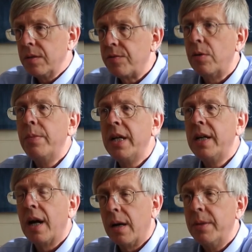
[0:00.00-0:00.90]
For
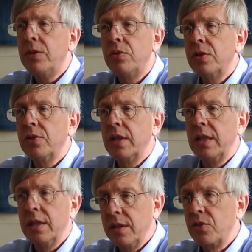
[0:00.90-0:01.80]
me, I'm
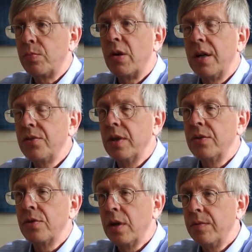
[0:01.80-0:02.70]
interested in this process